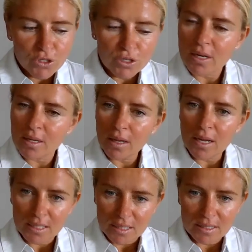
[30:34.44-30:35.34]
certain
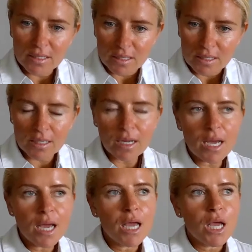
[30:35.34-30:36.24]
underlying diseases.
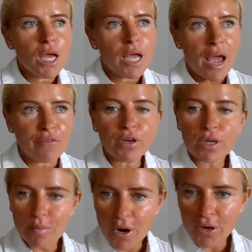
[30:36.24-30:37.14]

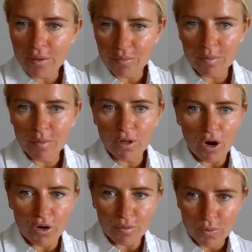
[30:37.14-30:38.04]
African American people
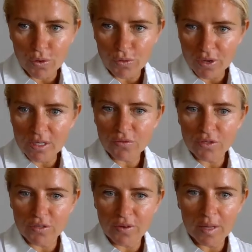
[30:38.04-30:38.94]
are at more risk
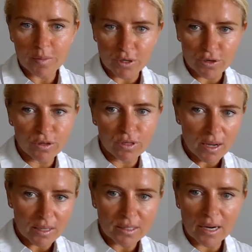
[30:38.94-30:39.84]
for developing early
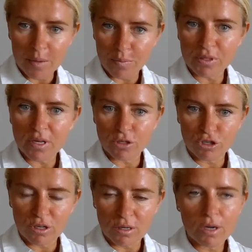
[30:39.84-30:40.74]
onset
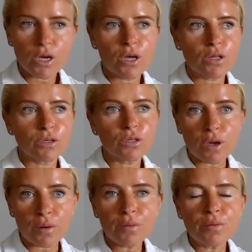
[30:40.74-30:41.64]
hypertension.
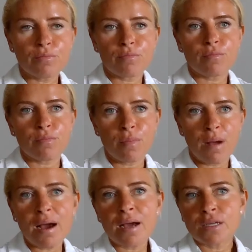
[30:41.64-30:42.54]
So
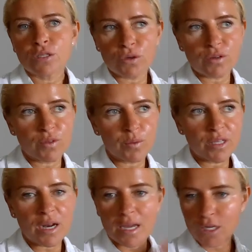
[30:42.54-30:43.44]
the
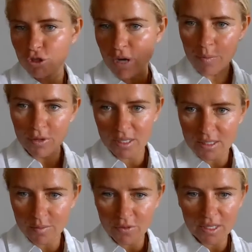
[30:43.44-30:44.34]
way that I
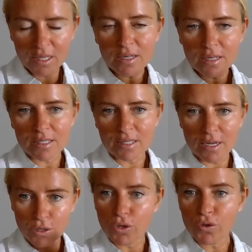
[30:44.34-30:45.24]
extrapolate some of the data is
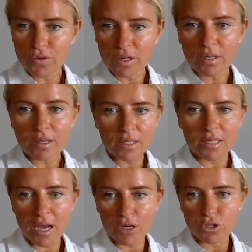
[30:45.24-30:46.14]
that COVID,
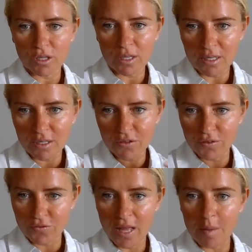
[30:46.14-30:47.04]
that's actually in an
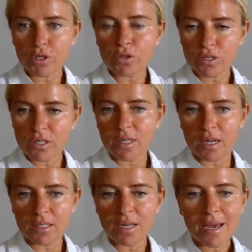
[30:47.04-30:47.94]
inflammatory
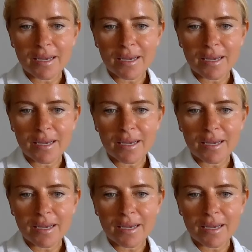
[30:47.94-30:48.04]
state,